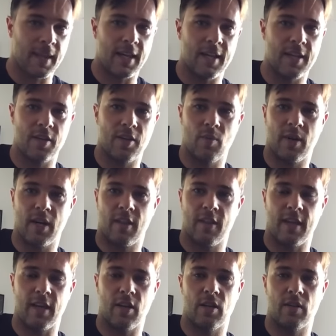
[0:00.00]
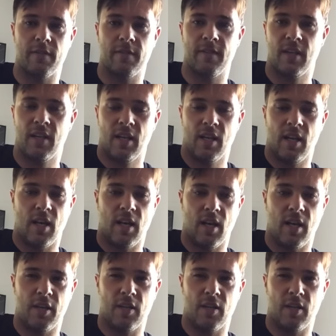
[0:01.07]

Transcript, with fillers: Uh, you know, when I think of uh,